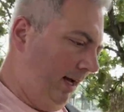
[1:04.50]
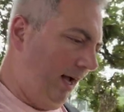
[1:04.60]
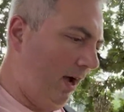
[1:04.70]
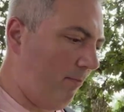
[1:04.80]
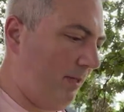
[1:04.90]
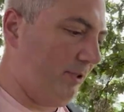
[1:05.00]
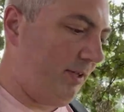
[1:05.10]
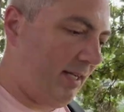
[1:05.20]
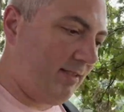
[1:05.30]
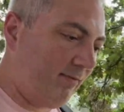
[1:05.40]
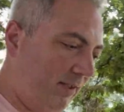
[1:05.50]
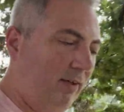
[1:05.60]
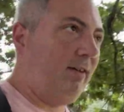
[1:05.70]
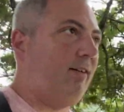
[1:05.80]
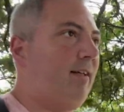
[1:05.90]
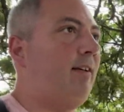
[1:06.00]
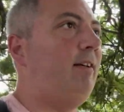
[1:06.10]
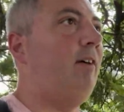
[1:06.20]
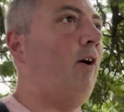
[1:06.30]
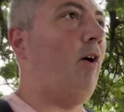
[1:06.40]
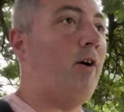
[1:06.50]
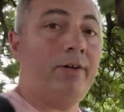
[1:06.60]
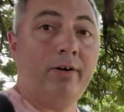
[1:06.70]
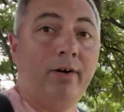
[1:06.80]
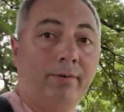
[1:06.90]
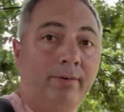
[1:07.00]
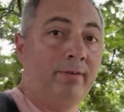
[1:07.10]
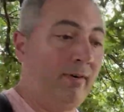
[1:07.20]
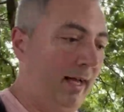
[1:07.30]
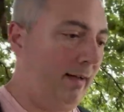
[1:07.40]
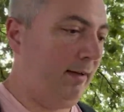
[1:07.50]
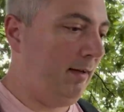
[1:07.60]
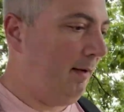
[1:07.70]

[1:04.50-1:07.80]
how much you guys have learned on your own, right?